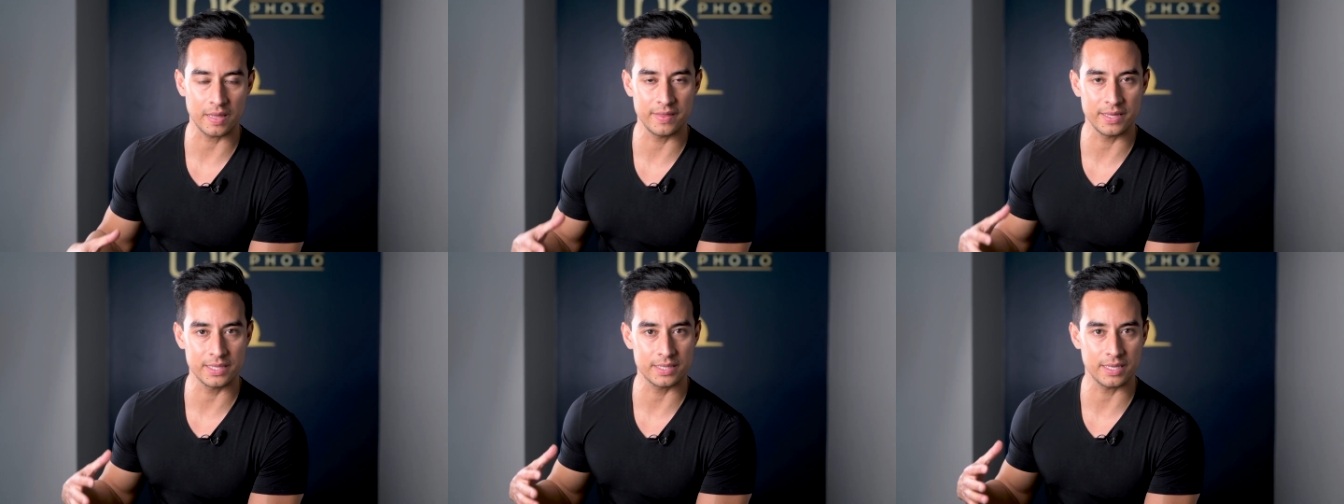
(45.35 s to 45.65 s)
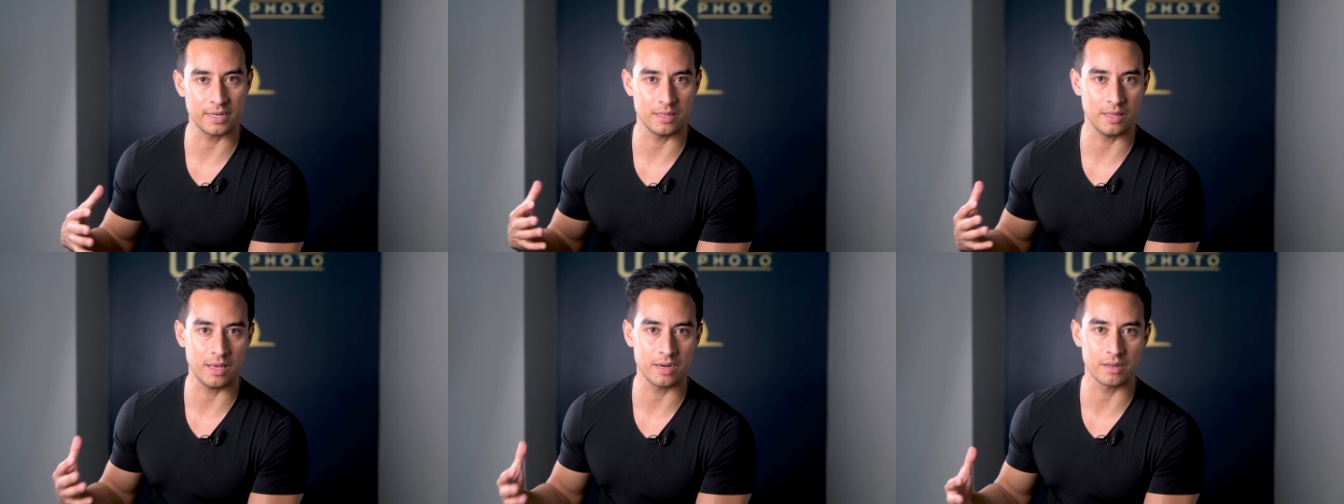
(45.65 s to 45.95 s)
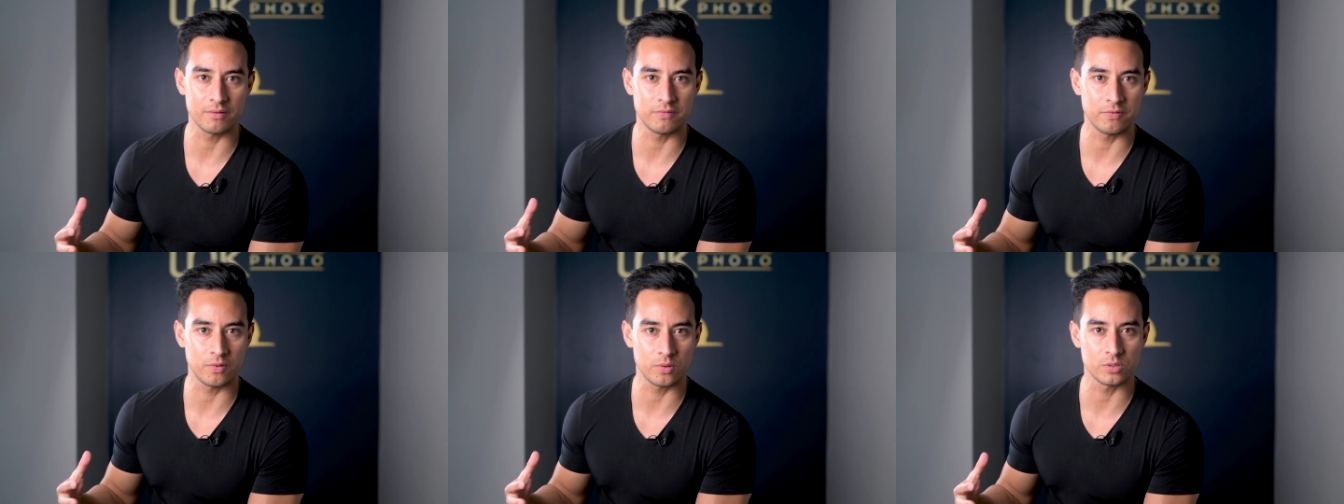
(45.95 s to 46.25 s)
I think that a lot
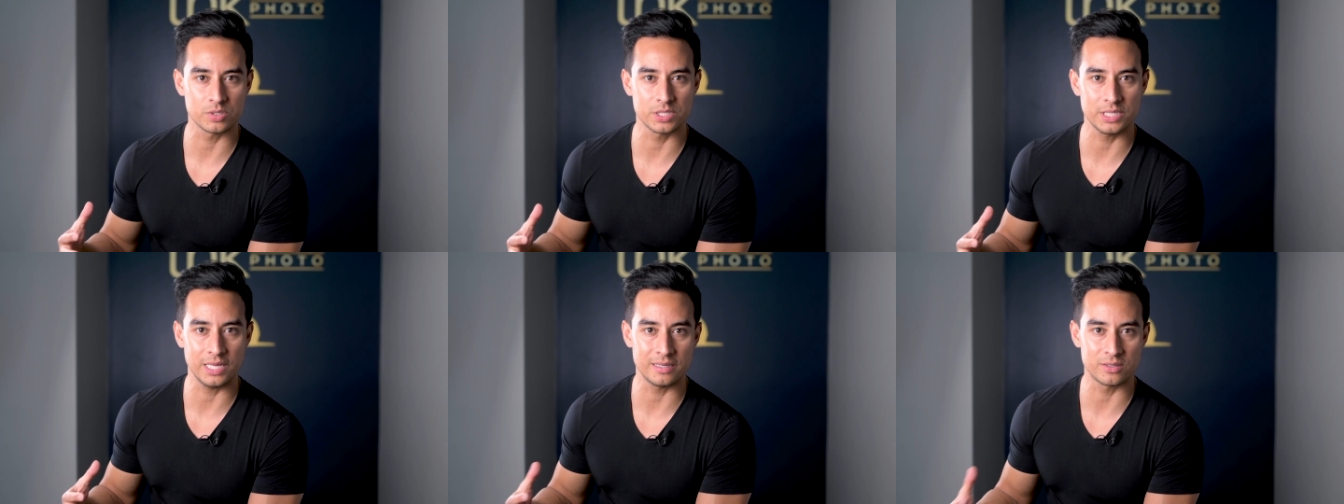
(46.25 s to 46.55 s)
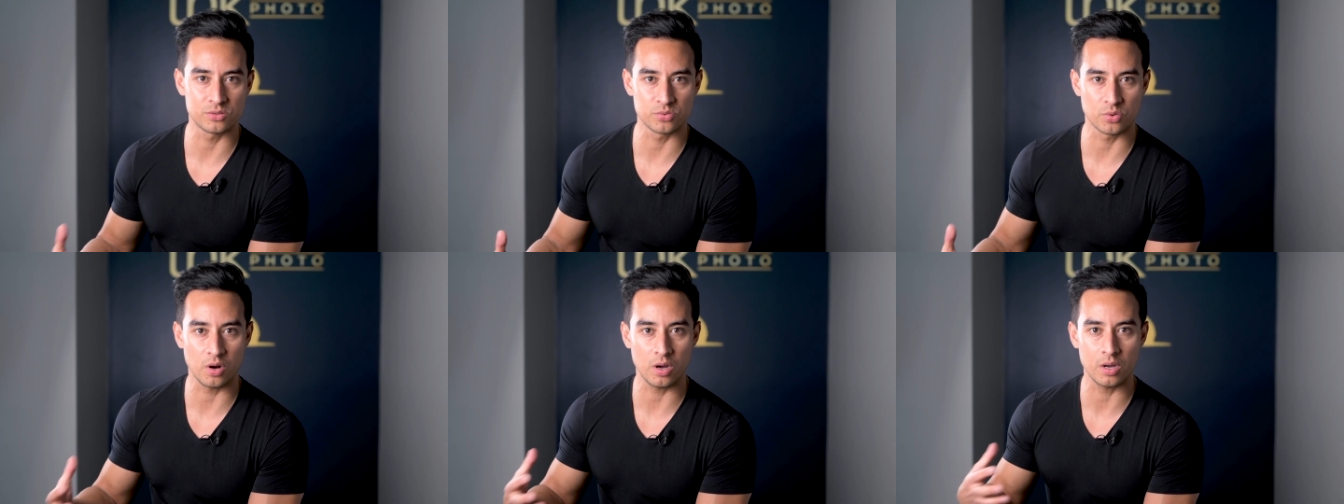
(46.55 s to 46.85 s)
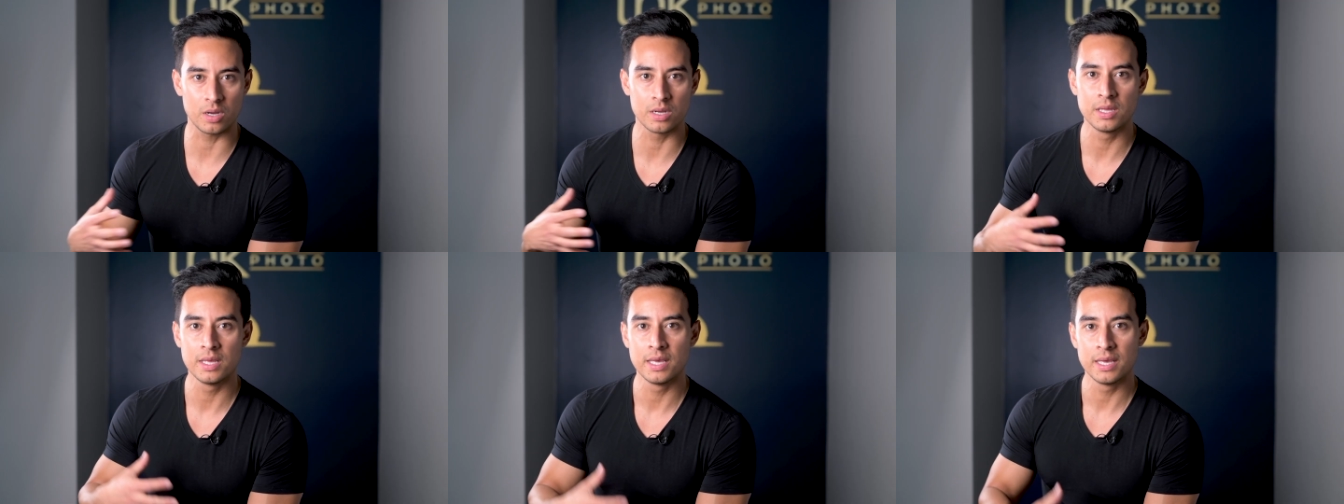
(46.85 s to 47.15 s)
of the photos that
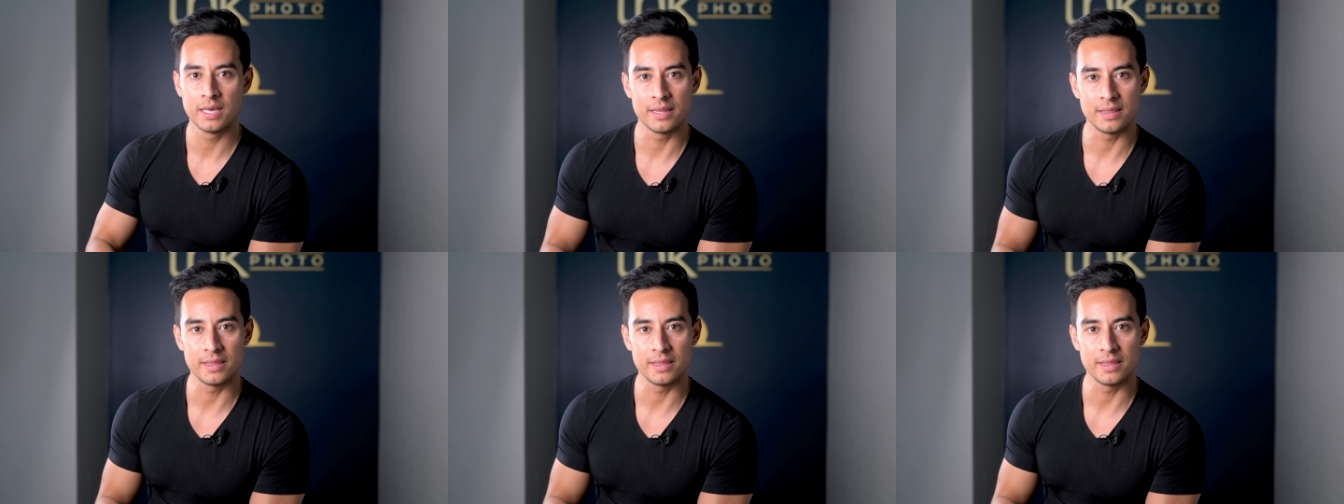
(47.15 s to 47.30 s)
draw